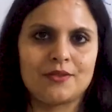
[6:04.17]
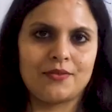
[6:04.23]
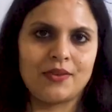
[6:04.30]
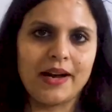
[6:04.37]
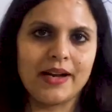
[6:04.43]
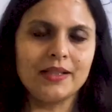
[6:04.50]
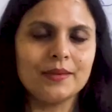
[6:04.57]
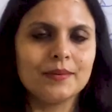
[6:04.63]

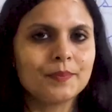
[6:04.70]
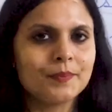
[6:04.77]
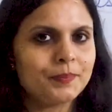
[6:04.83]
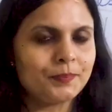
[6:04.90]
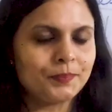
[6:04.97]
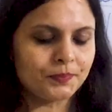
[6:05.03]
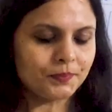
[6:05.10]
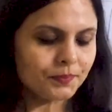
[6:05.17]
Fine.
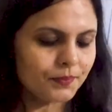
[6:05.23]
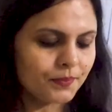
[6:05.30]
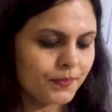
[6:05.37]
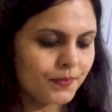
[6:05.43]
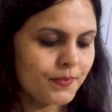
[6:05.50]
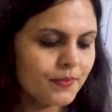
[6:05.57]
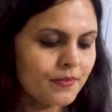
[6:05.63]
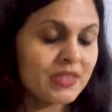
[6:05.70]

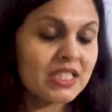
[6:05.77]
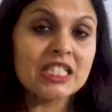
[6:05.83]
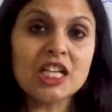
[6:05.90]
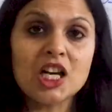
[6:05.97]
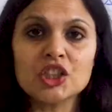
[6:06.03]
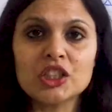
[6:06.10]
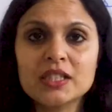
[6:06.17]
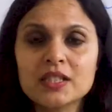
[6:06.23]

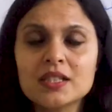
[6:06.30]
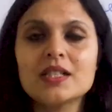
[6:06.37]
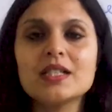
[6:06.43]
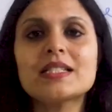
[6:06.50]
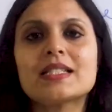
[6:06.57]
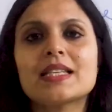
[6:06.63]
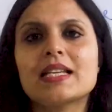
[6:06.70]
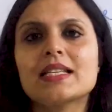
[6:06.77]
Now the third
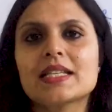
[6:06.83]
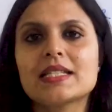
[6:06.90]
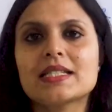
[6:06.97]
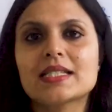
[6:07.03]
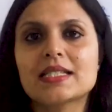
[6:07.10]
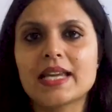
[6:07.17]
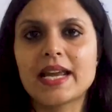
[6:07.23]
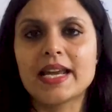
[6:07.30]

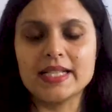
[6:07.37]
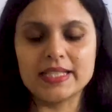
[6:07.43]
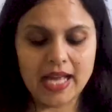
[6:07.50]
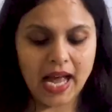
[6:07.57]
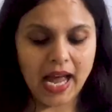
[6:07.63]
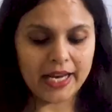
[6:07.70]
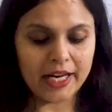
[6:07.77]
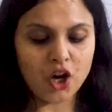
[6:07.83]
sentence says,
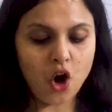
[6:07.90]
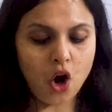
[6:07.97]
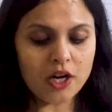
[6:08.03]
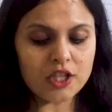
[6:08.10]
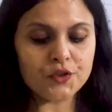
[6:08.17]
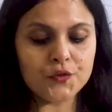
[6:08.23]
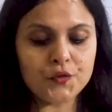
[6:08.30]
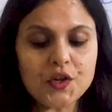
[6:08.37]
I
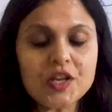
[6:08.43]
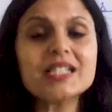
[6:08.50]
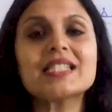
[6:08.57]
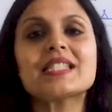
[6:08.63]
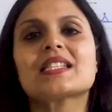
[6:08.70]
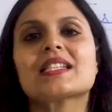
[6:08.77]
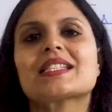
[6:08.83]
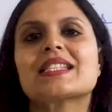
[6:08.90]
got
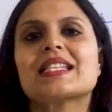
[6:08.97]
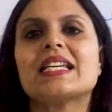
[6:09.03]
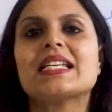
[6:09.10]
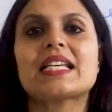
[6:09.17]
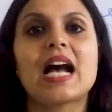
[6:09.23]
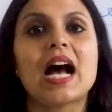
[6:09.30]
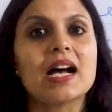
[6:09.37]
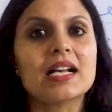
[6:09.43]
first
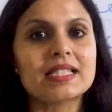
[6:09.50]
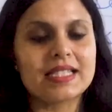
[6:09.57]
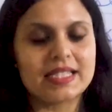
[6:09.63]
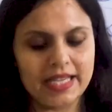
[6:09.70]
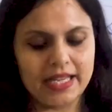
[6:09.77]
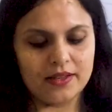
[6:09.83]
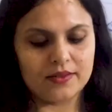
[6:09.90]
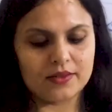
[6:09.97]
seat
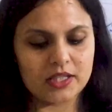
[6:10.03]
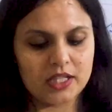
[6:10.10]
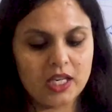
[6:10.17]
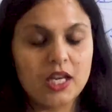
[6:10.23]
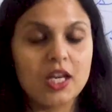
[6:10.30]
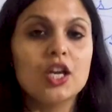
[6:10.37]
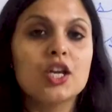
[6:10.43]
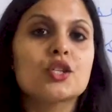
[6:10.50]
ourselves.
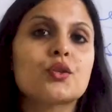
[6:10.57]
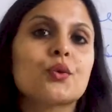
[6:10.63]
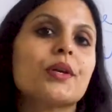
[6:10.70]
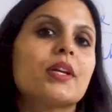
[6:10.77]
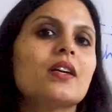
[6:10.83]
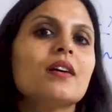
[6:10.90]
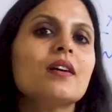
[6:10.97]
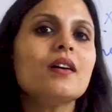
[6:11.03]
So
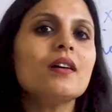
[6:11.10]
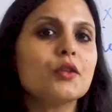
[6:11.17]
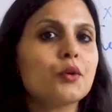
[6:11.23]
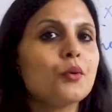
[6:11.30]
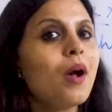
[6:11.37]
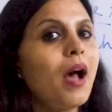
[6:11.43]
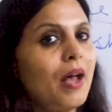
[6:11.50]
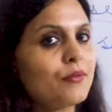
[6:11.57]
here
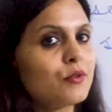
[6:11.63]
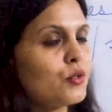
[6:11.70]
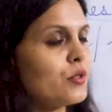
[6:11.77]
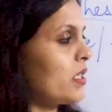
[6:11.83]
you have to